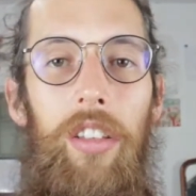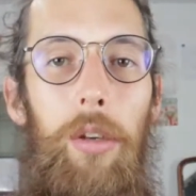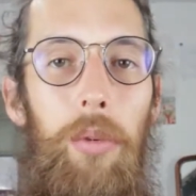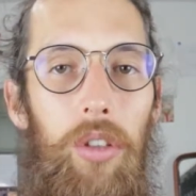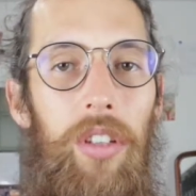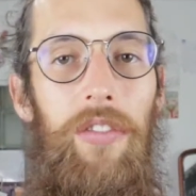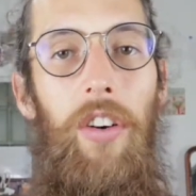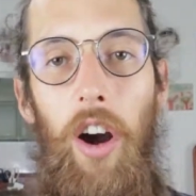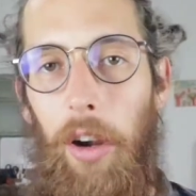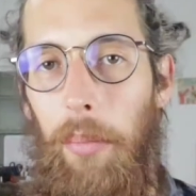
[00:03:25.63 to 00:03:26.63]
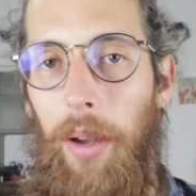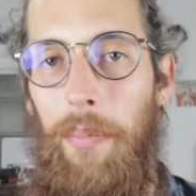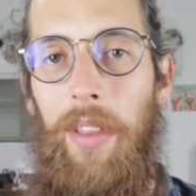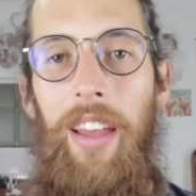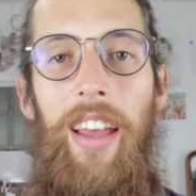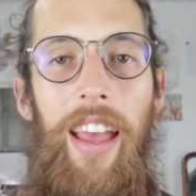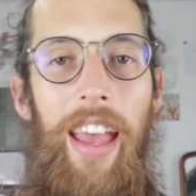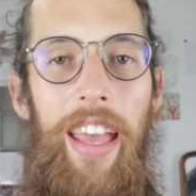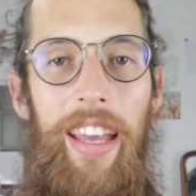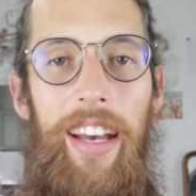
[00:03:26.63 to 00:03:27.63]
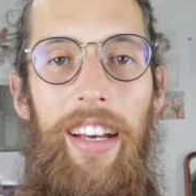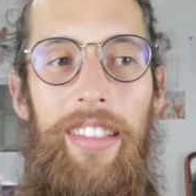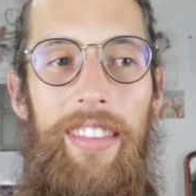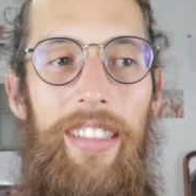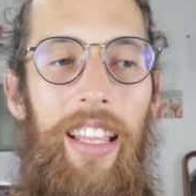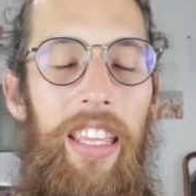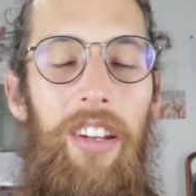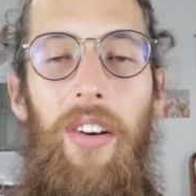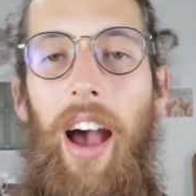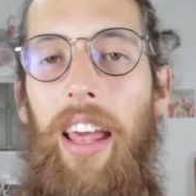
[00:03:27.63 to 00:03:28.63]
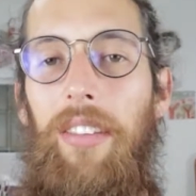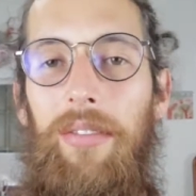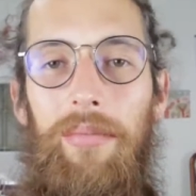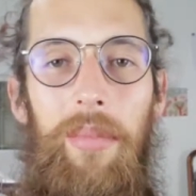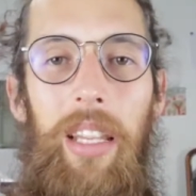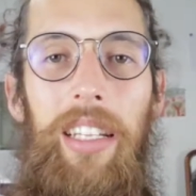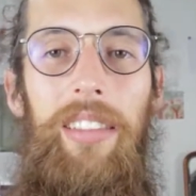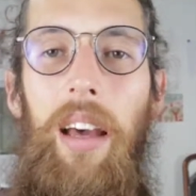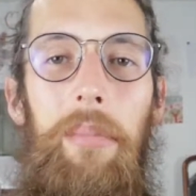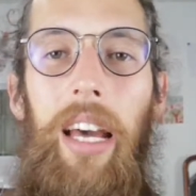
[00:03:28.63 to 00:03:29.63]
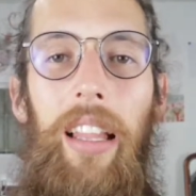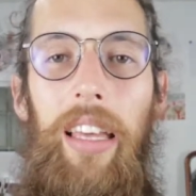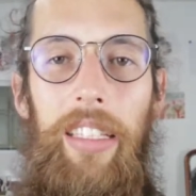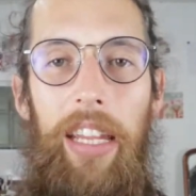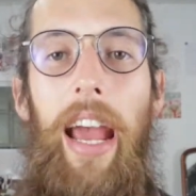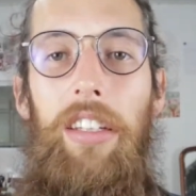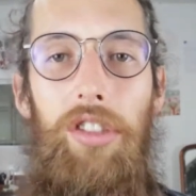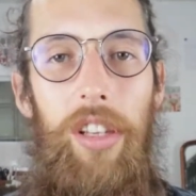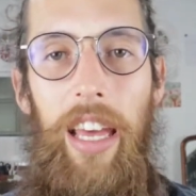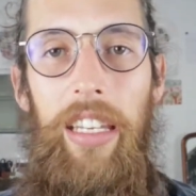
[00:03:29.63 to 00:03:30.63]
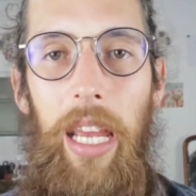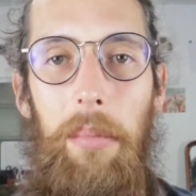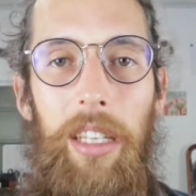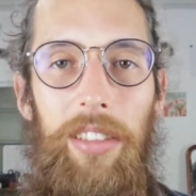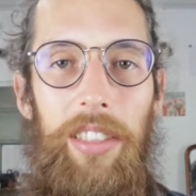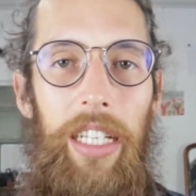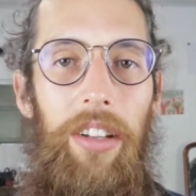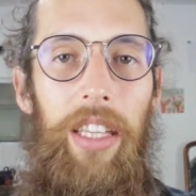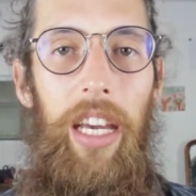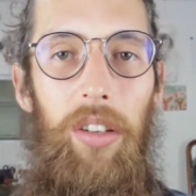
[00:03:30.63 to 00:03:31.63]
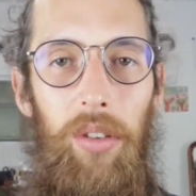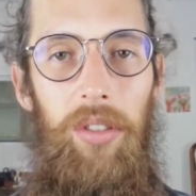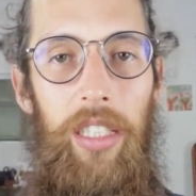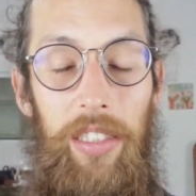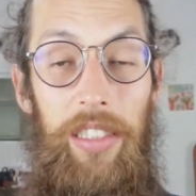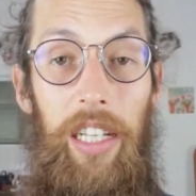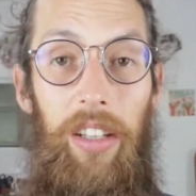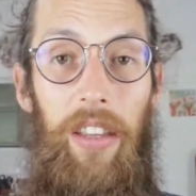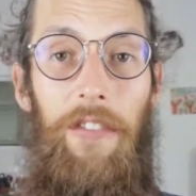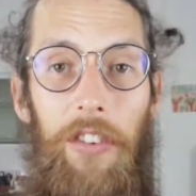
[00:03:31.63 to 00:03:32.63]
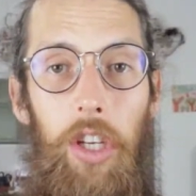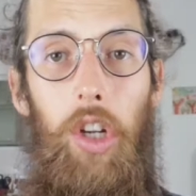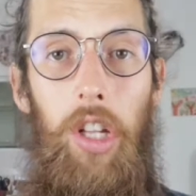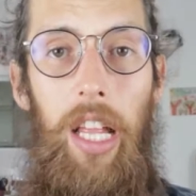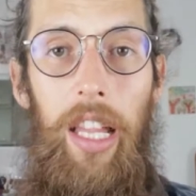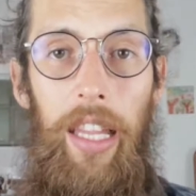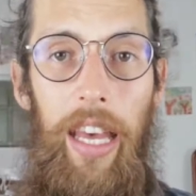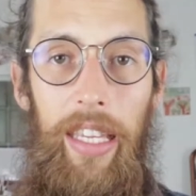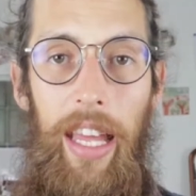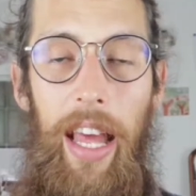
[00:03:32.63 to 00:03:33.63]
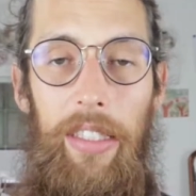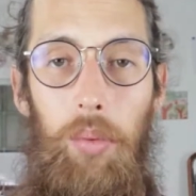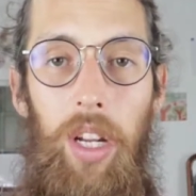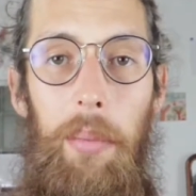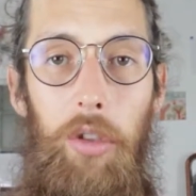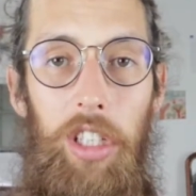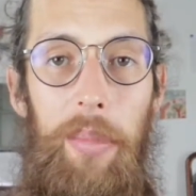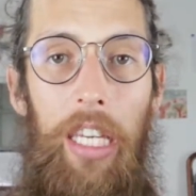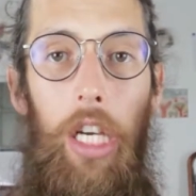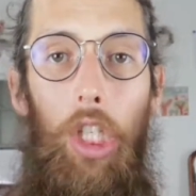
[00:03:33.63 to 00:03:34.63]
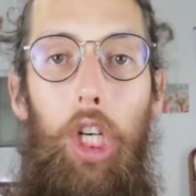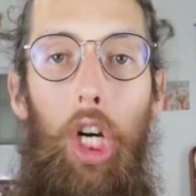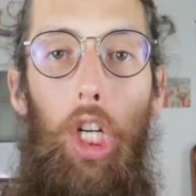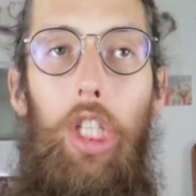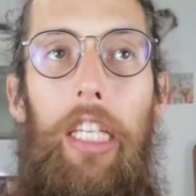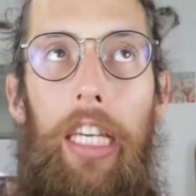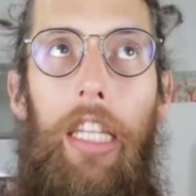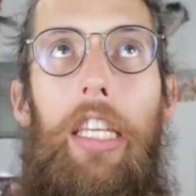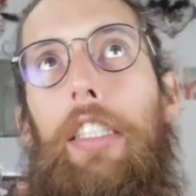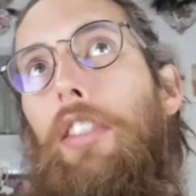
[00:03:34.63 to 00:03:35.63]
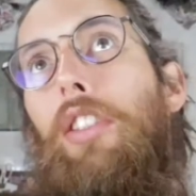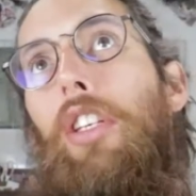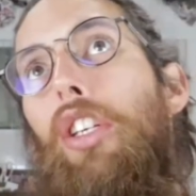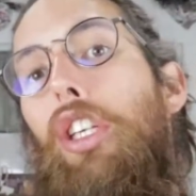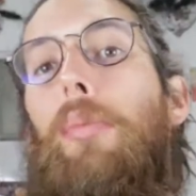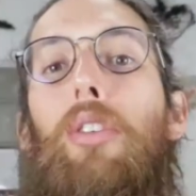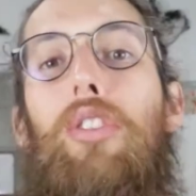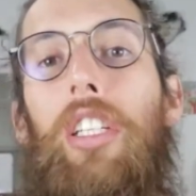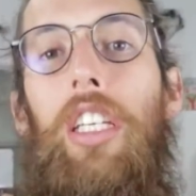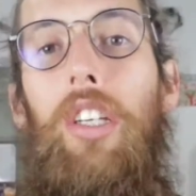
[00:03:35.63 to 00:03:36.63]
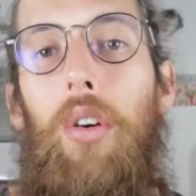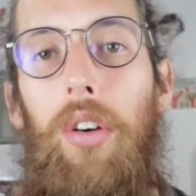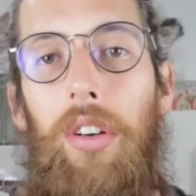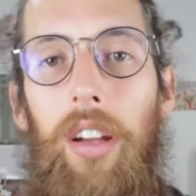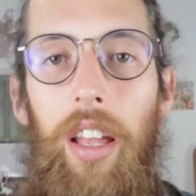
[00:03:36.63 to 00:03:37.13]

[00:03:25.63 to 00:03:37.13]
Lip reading: Community Farm. And I'm not like attached to that name necessarily. I don't necessarily feel like that's what I'm going to be calling this community or